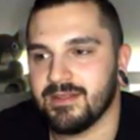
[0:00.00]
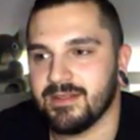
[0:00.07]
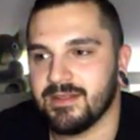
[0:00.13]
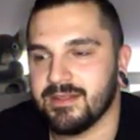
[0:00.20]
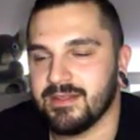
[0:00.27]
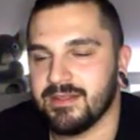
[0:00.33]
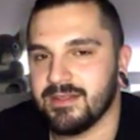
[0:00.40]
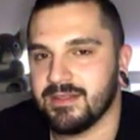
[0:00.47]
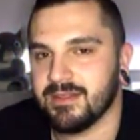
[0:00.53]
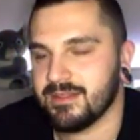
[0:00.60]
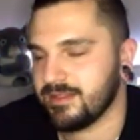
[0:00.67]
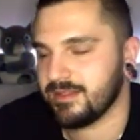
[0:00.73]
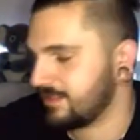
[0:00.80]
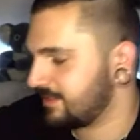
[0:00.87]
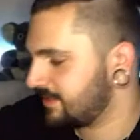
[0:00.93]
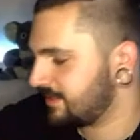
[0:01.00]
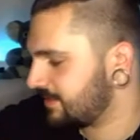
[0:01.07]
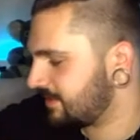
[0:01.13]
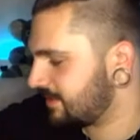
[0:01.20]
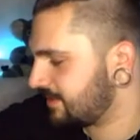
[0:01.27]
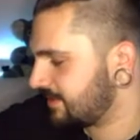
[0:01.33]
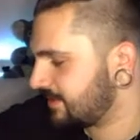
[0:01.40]

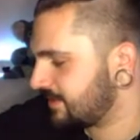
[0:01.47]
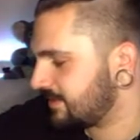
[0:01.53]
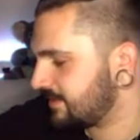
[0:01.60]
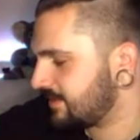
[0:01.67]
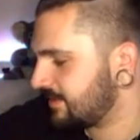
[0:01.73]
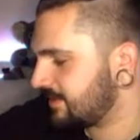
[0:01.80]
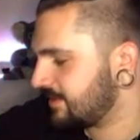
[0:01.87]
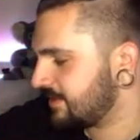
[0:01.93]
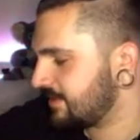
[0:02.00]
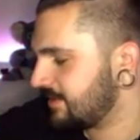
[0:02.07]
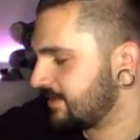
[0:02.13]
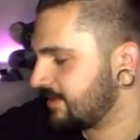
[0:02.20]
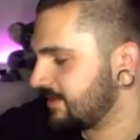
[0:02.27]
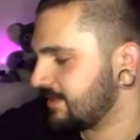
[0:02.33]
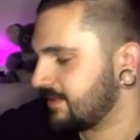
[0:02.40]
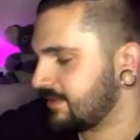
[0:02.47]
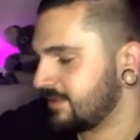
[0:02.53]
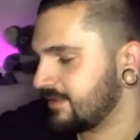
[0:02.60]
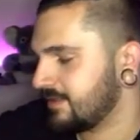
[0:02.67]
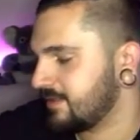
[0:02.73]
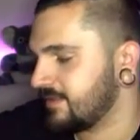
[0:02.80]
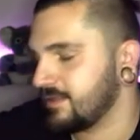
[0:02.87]

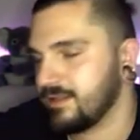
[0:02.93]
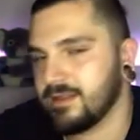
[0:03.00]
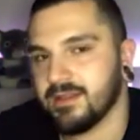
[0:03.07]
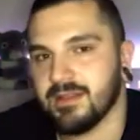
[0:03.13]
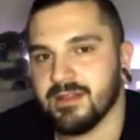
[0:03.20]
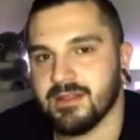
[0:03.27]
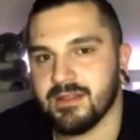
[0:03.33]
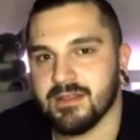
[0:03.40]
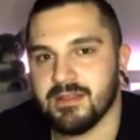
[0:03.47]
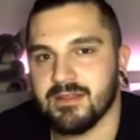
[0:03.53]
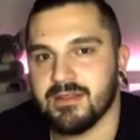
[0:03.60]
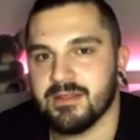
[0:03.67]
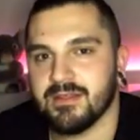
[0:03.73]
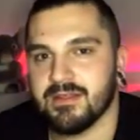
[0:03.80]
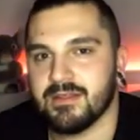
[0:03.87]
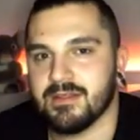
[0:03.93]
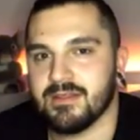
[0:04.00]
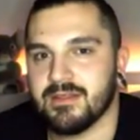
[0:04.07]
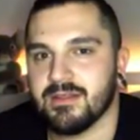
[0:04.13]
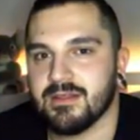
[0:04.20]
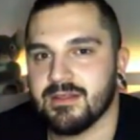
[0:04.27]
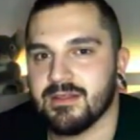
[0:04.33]

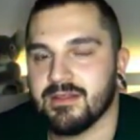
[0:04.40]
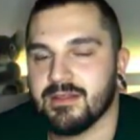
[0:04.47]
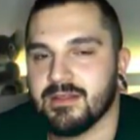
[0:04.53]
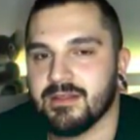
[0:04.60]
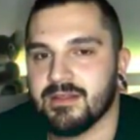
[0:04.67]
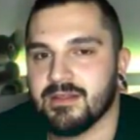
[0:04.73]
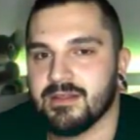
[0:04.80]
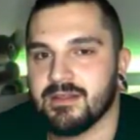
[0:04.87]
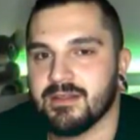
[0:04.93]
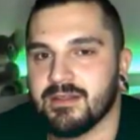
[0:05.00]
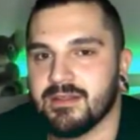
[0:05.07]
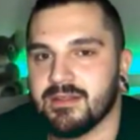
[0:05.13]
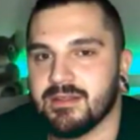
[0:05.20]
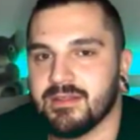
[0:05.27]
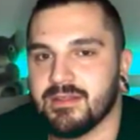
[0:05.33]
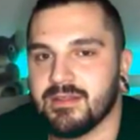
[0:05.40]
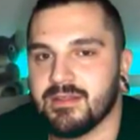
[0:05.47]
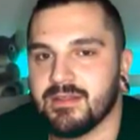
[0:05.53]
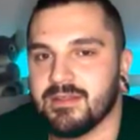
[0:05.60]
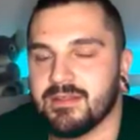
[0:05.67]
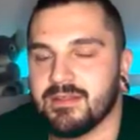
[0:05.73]
No words are spoken by the person on screen.